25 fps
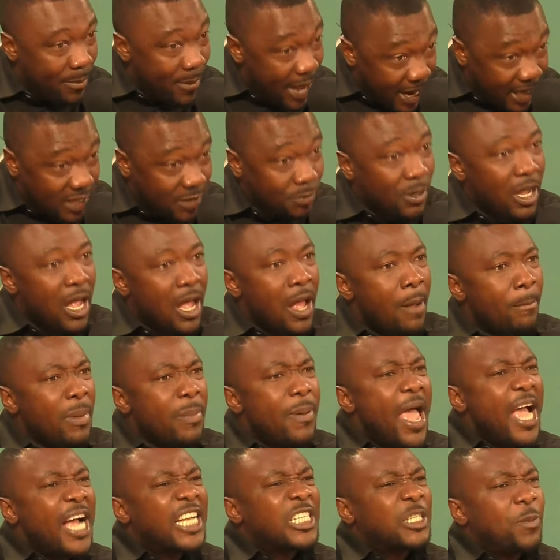But you
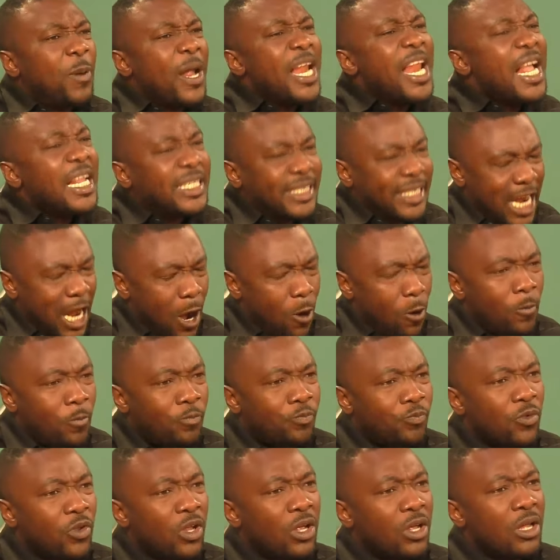people came to say Like
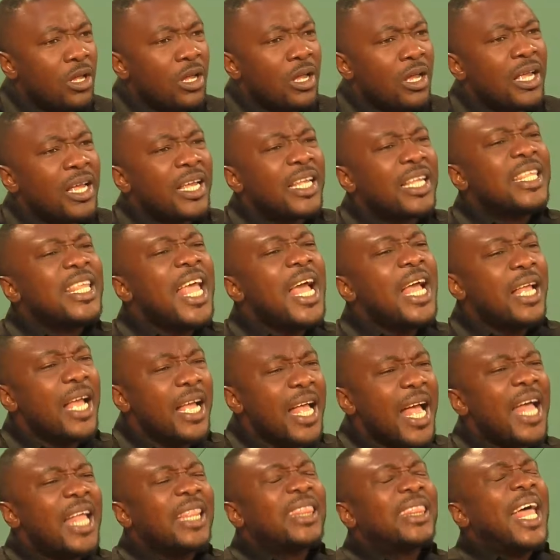Kingston is the
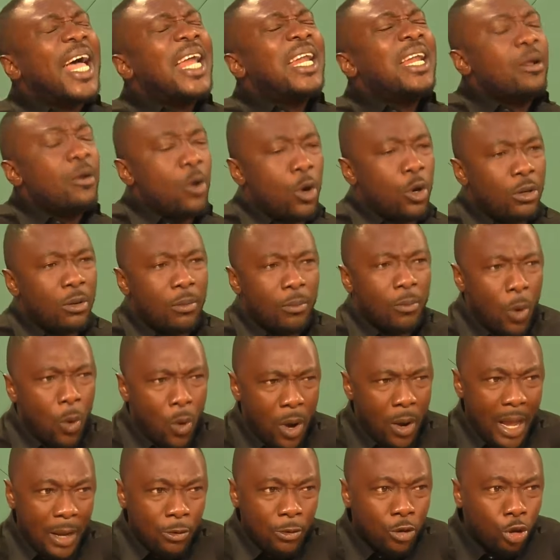best coach ever.
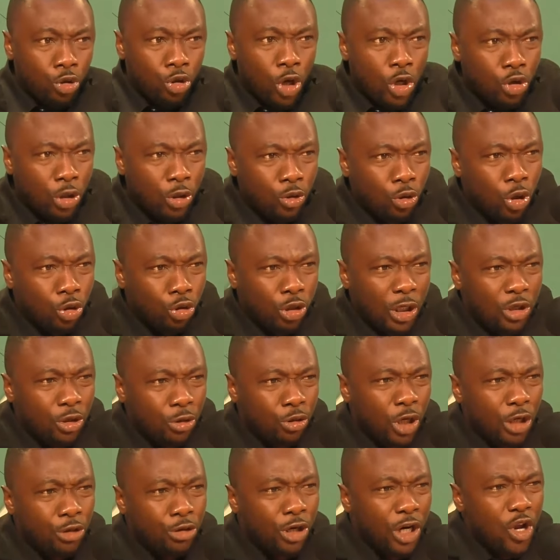Do you
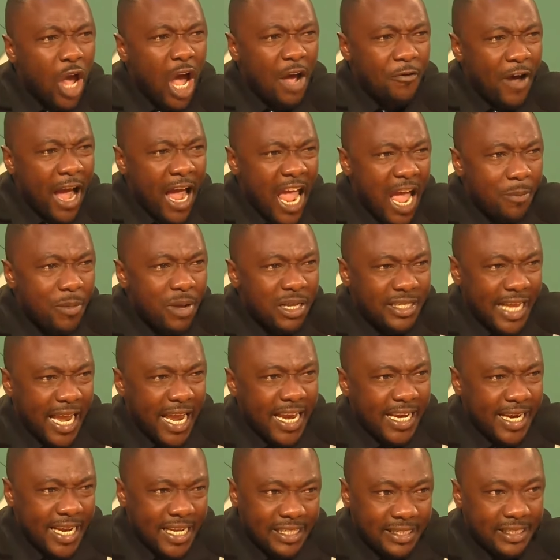ever hear me
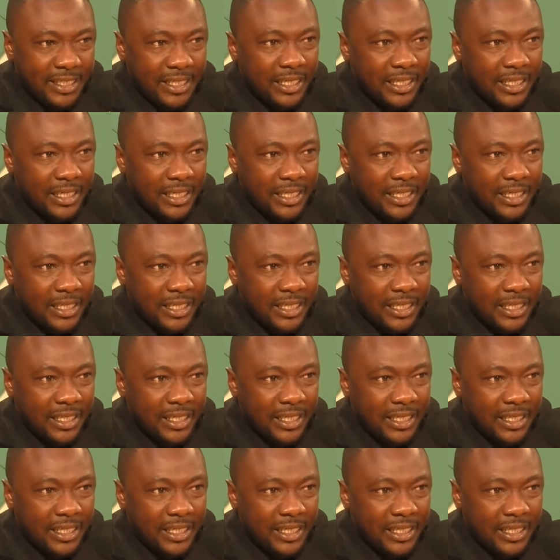saying this?